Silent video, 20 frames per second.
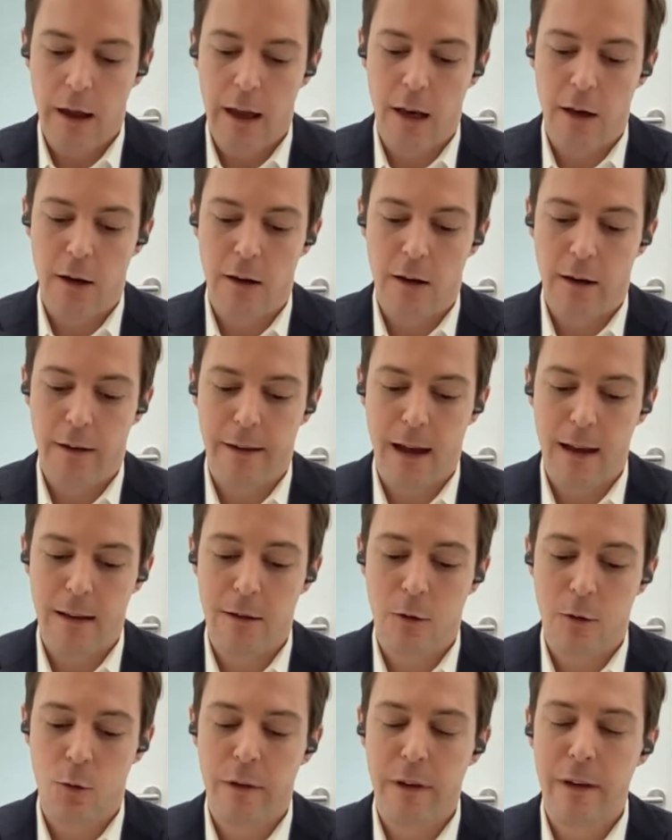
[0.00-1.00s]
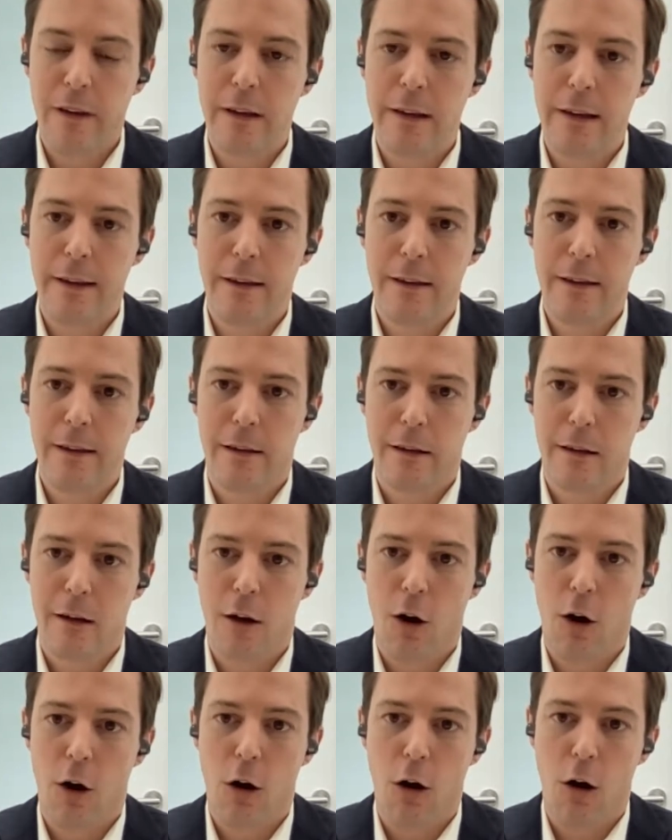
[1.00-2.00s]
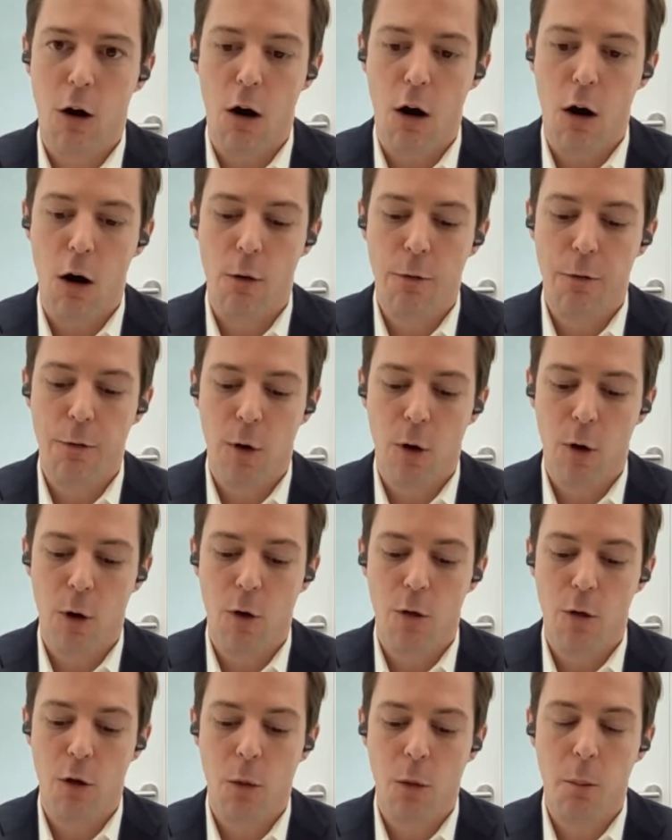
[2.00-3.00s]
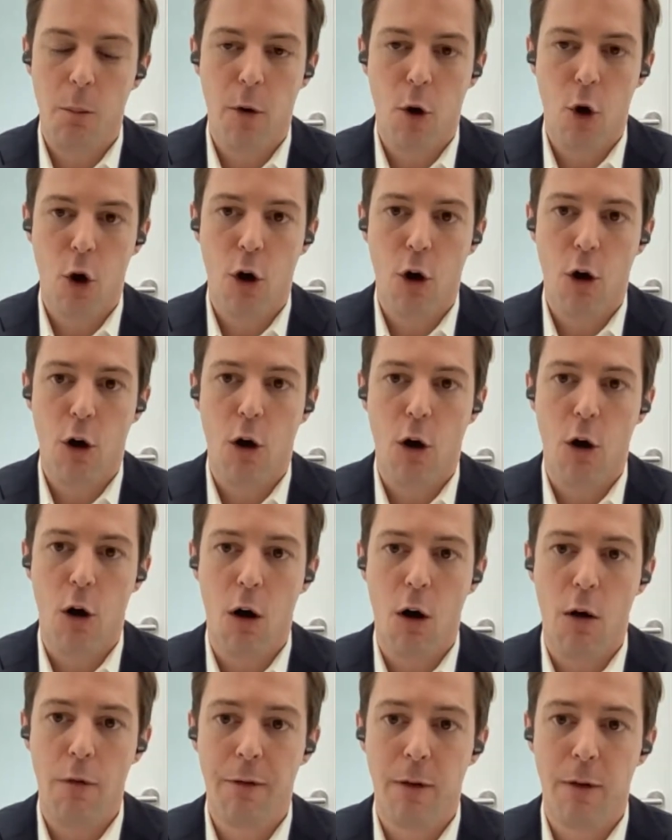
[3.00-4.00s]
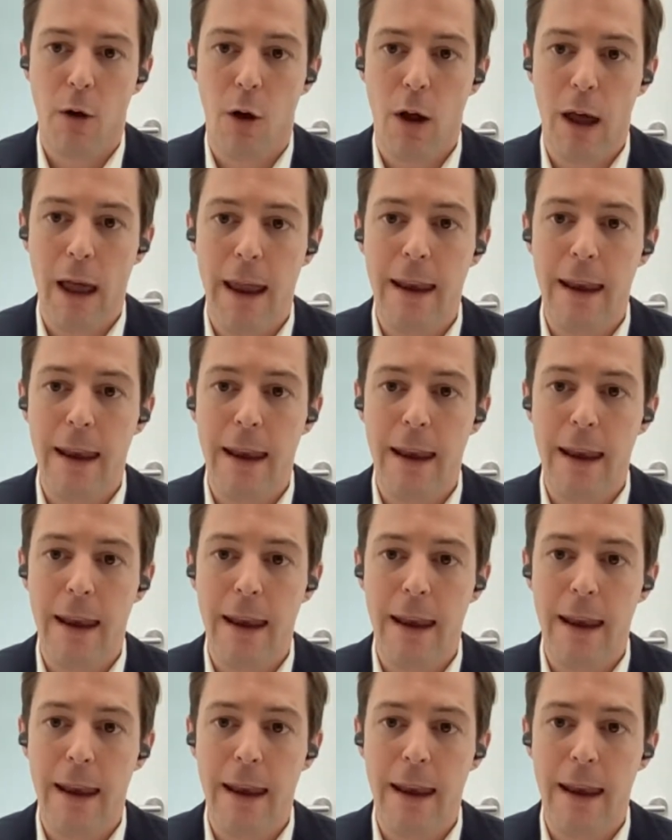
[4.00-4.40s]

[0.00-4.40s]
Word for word: and that consists of a number of uh,